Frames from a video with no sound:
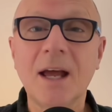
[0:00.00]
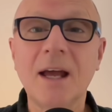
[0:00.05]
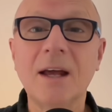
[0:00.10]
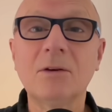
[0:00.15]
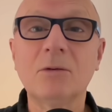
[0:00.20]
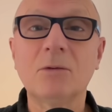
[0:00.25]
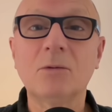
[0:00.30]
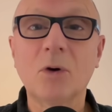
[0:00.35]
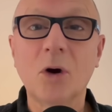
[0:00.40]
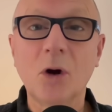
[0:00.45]

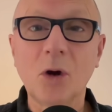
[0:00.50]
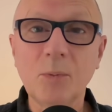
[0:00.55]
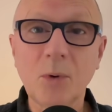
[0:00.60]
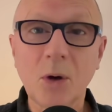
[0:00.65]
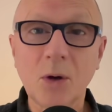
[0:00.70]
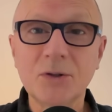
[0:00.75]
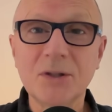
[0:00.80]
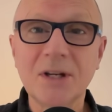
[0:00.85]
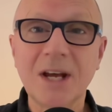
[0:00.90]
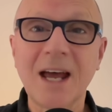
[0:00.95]
and
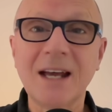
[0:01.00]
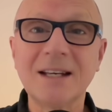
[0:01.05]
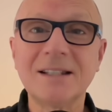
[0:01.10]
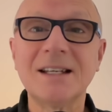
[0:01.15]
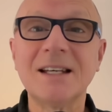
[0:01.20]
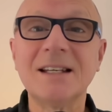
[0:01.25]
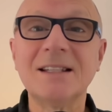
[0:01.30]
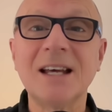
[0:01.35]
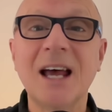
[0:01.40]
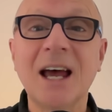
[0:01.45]

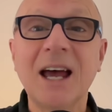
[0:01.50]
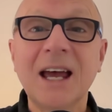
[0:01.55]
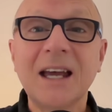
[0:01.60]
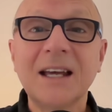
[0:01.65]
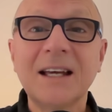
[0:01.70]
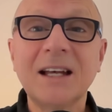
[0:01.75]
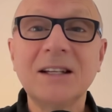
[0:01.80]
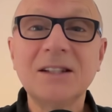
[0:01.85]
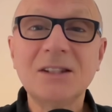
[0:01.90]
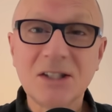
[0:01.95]
robotaxis
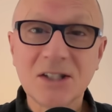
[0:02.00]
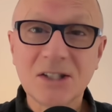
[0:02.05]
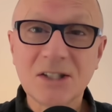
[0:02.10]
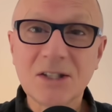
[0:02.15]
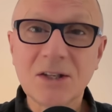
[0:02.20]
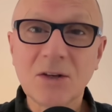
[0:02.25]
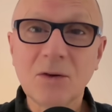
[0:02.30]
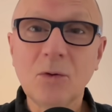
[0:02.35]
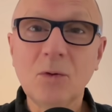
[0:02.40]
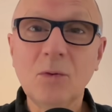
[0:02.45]
can
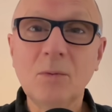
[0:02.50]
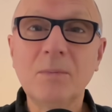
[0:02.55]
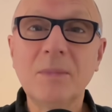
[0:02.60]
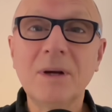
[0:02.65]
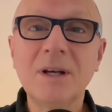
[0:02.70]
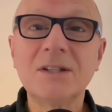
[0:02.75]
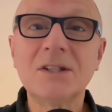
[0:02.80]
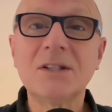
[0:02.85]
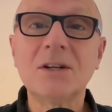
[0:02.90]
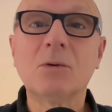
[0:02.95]
still
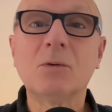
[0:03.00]
miss